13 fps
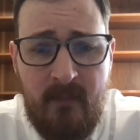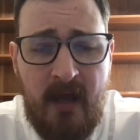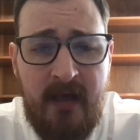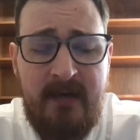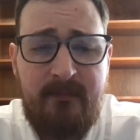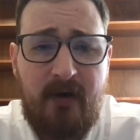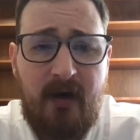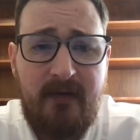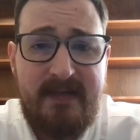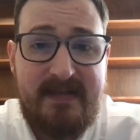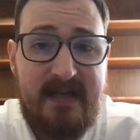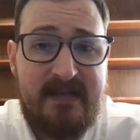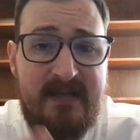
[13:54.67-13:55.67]
And he broadly
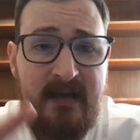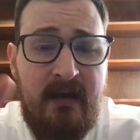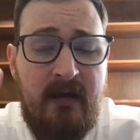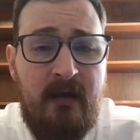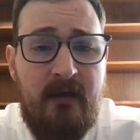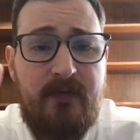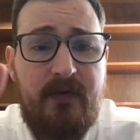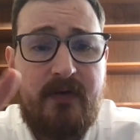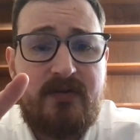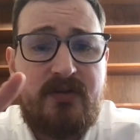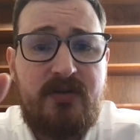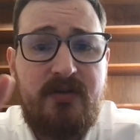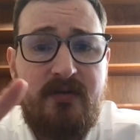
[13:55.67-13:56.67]
says there are
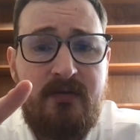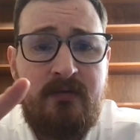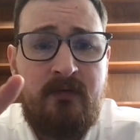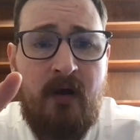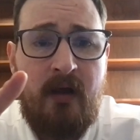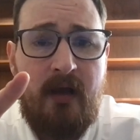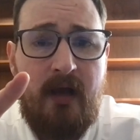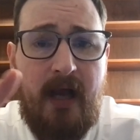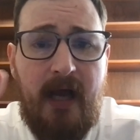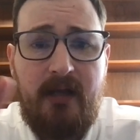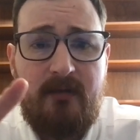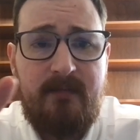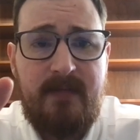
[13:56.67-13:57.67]
two
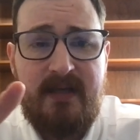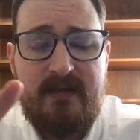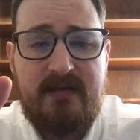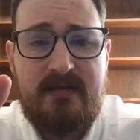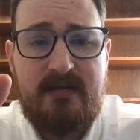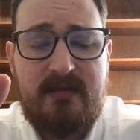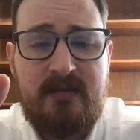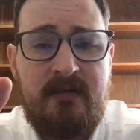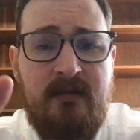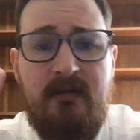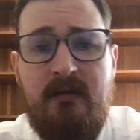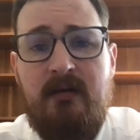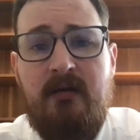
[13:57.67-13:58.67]
elements
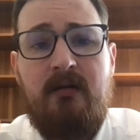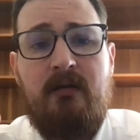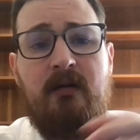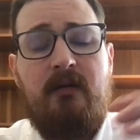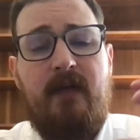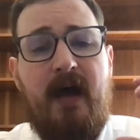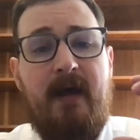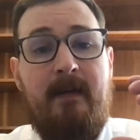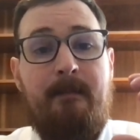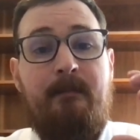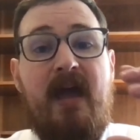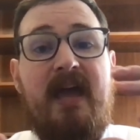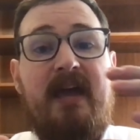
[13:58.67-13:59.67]
that
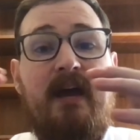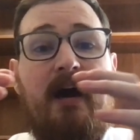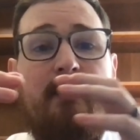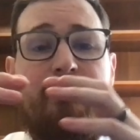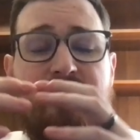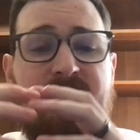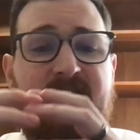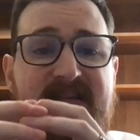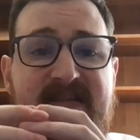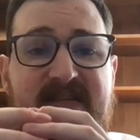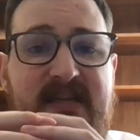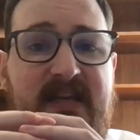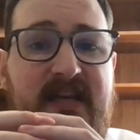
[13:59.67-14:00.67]
make up
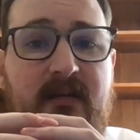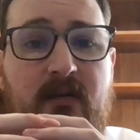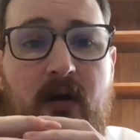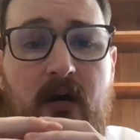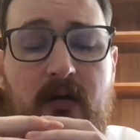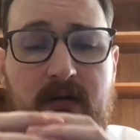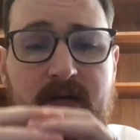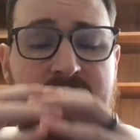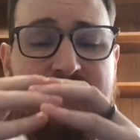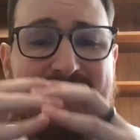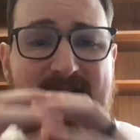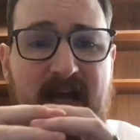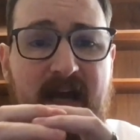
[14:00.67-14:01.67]
this thing called
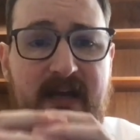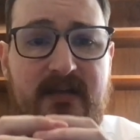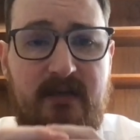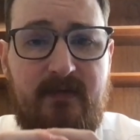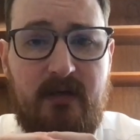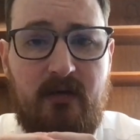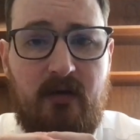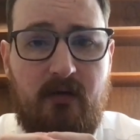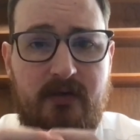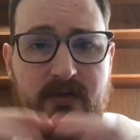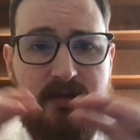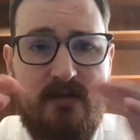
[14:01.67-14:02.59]
scientific knowledge,